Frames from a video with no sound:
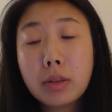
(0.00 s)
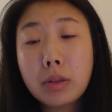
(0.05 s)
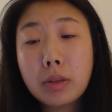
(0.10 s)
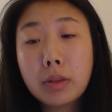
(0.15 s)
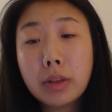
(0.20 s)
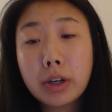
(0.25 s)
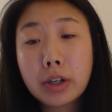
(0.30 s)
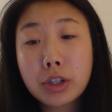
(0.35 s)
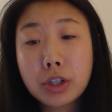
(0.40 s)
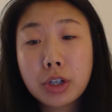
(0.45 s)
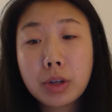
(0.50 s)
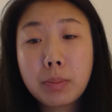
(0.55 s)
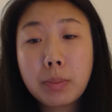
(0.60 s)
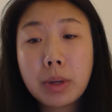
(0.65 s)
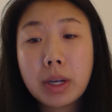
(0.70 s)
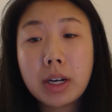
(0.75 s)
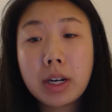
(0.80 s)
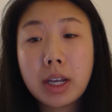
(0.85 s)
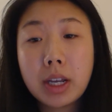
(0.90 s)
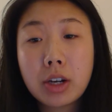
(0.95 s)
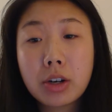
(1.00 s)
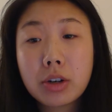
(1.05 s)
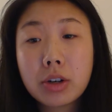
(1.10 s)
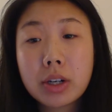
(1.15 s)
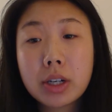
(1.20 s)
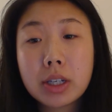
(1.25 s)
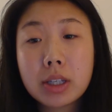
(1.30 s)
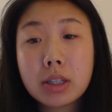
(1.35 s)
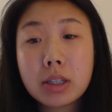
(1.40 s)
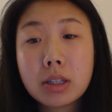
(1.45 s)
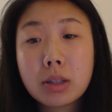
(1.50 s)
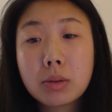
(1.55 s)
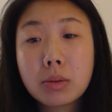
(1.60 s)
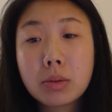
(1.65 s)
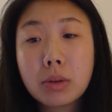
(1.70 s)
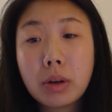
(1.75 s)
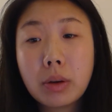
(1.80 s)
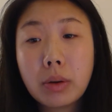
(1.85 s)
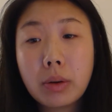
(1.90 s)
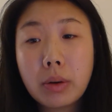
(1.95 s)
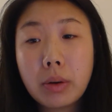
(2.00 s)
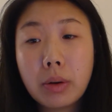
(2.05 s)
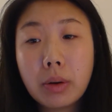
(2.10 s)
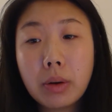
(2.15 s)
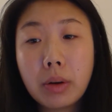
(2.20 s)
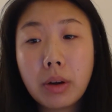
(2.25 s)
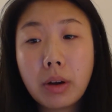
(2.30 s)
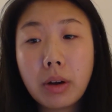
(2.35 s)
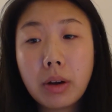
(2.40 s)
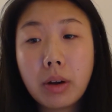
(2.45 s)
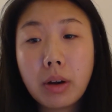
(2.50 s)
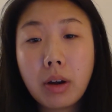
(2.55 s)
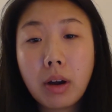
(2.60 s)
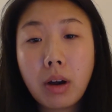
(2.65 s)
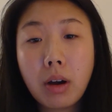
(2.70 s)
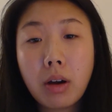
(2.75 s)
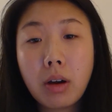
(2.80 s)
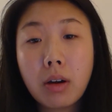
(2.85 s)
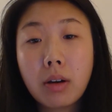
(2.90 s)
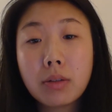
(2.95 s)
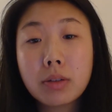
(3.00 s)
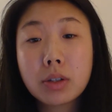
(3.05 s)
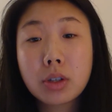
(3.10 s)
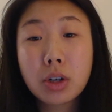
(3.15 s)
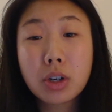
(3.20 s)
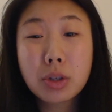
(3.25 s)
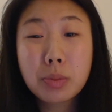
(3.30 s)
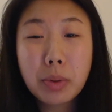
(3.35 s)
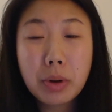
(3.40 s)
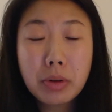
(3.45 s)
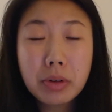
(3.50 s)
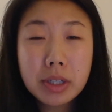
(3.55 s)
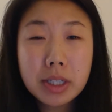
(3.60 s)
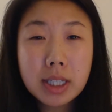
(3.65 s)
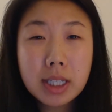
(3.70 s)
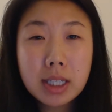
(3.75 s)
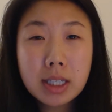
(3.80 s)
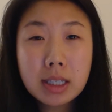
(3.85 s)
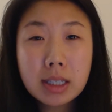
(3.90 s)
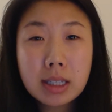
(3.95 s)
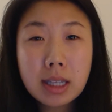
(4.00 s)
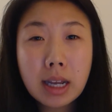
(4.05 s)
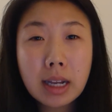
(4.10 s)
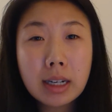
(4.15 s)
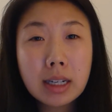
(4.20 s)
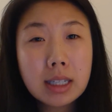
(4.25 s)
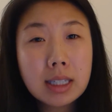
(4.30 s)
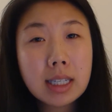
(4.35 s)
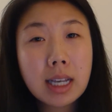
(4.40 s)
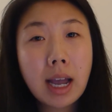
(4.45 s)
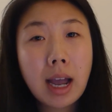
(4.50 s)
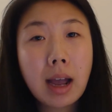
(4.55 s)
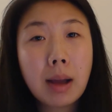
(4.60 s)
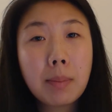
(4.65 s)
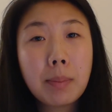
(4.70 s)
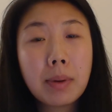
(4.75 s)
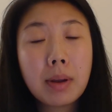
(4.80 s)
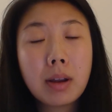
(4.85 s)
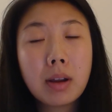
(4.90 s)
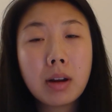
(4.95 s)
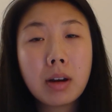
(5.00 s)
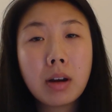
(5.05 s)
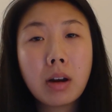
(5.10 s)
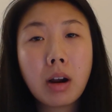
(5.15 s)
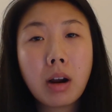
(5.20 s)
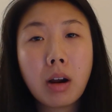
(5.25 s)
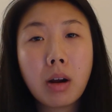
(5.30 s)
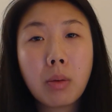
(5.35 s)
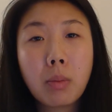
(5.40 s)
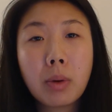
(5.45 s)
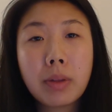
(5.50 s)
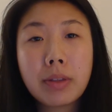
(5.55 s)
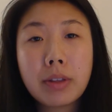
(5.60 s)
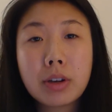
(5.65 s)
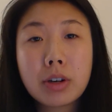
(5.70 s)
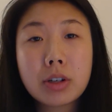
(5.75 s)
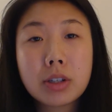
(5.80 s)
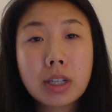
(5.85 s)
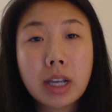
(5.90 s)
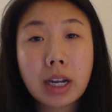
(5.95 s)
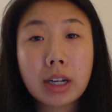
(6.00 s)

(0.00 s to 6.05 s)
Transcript: there should be an increase of surge bonuses that need to happen when there's